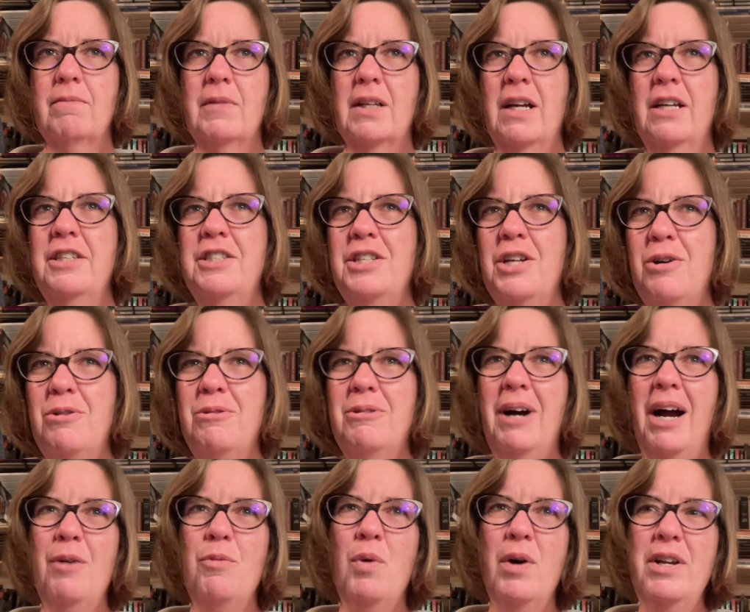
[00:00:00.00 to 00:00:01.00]
And so
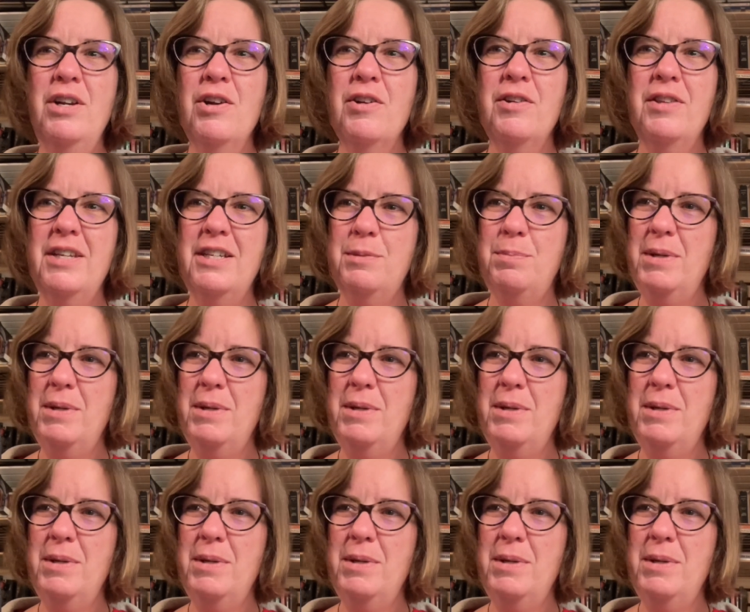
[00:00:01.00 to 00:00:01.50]
I wonder these